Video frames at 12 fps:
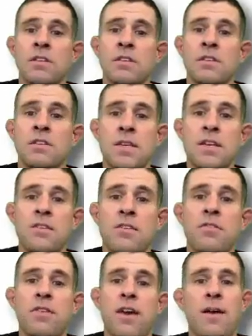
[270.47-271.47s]
So be
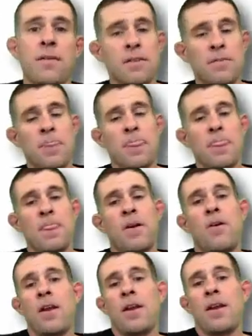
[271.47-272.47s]
careful of that.
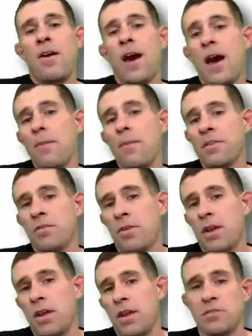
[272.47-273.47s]
All right, now opposite
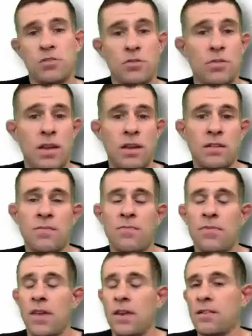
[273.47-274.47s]
rays are 2 rays
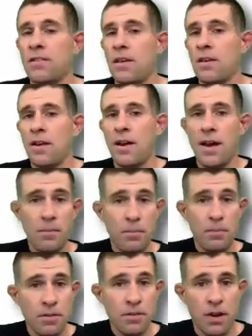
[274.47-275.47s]
that extend in
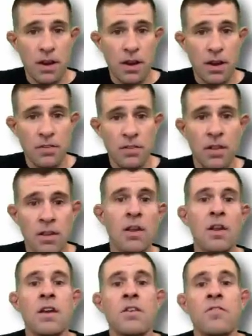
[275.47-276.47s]
opposite directions
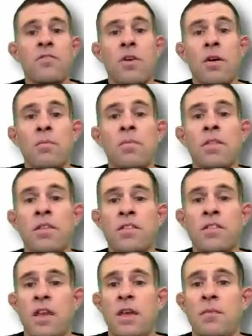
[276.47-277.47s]
from the
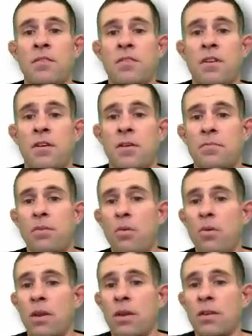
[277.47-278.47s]
same starting
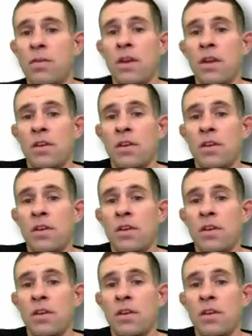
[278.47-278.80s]
point.